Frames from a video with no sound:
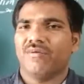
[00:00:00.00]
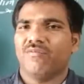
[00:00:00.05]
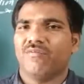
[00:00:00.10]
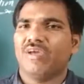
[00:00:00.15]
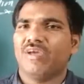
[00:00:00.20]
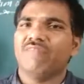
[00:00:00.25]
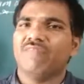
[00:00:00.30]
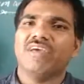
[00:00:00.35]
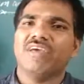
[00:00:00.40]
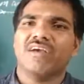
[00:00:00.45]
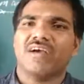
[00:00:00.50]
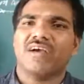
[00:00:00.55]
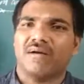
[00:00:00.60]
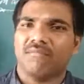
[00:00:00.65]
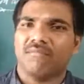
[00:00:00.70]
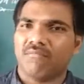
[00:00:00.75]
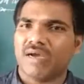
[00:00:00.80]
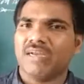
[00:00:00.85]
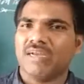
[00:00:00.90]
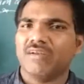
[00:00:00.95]
When we
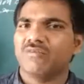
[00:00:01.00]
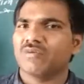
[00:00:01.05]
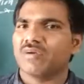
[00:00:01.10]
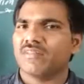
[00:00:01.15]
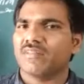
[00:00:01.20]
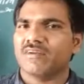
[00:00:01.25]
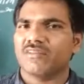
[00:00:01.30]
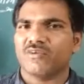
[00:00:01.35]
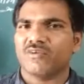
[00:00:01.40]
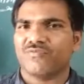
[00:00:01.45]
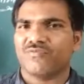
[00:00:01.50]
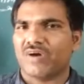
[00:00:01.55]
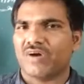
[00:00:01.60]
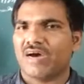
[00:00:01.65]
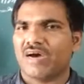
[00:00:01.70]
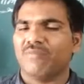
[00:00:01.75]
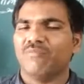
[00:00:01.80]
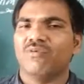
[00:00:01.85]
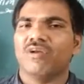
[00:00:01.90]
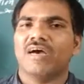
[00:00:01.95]
combine together, it's a
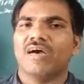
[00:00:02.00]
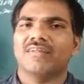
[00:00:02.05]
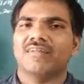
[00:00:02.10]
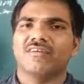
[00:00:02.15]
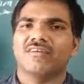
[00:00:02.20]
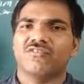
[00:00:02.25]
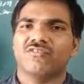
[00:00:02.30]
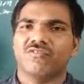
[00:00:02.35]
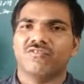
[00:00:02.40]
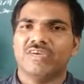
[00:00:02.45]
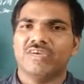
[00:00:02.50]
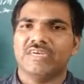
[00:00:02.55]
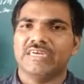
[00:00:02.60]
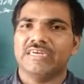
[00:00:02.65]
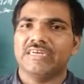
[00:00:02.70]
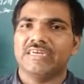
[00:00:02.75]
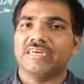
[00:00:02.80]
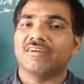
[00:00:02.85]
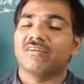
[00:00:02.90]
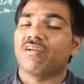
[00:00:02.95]
form would have a
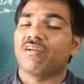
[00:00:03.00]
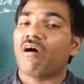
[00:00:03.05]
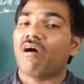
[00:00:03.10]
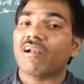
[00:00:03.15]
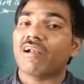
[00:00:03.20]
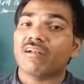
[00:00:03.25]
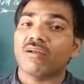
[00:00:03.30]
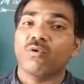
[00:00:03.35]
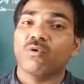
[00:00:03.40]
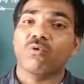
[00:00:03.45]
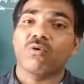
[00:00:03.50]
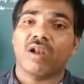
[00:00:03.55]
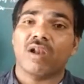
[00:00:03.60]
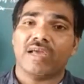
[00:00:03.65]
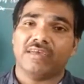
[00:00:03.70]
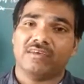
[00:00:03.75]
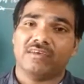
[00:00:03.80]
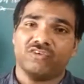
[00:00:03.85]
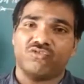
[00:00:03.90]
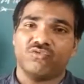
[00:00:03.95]
sweet. It not look
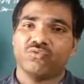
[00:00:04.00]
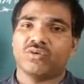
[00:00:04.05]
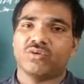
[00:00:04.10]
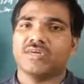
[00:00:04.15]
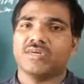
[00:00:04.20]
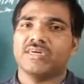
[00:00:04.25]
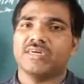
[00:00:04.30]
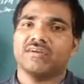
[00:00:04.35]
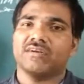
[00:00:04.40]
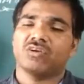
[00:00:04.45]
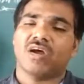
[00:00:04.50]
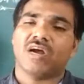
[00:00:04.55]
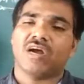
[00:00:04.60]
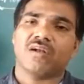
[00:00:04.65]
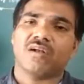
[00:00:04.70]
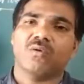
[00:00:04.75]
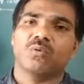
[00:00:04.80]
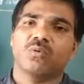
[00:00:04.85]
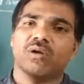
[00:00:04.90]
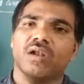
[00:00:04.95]
like a sugar. It
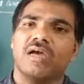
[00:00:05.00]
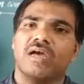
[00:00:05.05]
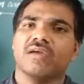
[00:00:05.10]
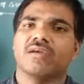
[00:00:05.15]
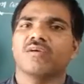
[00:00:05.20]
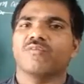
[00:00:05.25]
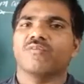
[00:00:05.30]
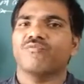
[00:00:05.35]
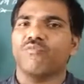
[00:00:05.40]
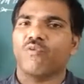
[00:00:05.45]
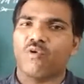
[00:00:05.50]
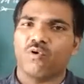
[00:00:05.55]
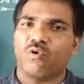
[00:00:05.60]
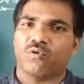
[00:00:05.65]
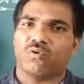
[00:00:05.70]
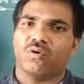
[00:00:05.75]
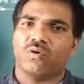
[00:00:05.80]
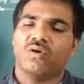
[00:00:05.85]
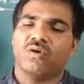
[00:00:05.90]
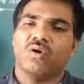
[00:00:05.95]
not look like a
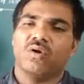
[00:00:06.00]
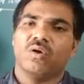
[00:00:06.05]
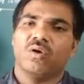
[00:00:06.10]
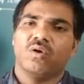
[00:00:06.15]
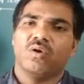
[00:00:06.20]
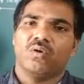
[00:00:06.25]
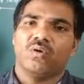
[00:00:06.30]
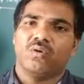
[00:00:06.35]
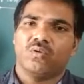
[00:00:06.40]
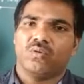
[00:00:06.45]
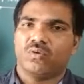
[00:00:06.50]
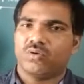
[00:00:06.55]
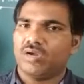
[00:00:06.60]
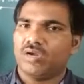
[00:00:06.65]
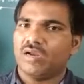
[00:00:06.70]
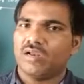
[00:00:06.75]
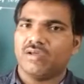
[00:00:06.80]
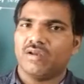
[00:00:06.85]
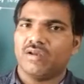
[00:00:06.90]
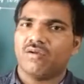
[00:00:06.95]
flour. Okay,
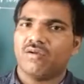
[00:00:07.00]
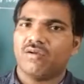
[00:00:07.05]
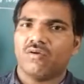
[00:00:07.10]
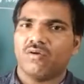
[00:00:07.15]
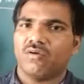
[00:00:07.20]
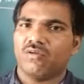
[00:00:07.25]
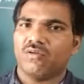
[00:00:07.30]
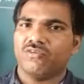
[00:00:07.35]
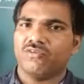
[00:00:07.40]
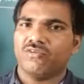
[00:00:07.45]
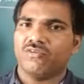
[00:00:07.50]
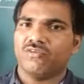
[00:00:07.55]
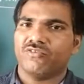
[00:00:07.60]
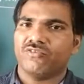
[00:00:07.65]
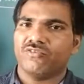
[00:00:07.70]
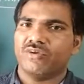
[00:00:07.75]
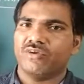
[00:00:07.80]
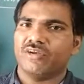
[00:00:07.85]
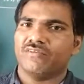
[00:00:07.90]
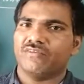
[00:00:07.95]
clear or not all the
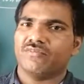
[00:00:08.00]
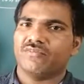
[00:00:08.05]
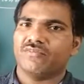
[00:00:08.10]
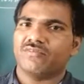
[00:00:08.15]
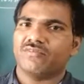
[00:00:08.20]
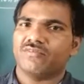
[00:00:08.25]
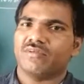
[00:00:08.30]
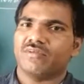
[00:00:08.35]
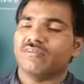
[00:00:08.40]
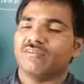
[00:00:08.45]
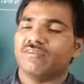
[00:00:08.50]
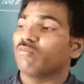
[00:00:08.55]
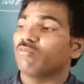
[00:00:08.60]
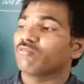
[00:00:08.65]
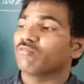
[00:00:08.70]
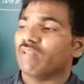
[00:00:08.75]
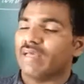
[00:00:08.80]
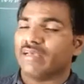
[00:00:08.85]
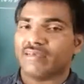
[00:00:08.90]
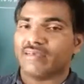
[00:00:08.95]
students? It looks
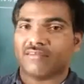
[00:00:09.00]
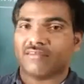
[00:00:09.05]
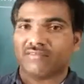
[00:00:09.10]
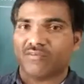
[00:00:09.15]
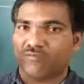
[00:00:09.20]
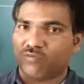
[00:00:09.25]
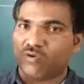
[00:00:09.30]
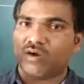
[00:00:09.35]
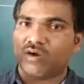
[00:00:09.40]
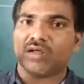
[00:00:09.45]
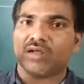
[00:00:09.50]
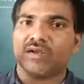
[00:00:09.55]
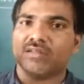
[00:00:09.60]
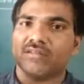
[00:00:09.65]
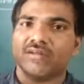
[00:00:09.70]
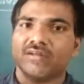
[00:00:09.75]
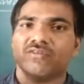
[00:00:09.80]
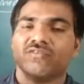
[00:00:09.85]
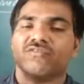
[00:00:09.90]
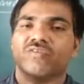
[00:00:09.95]
like a somewhat
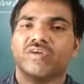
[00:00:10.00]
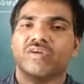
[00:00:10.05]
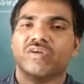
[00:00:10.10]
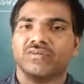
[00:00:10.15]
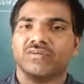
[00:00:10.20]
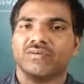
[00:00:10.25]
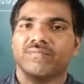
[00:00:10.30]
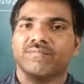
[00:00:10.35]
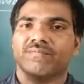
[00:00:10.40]
another sweet.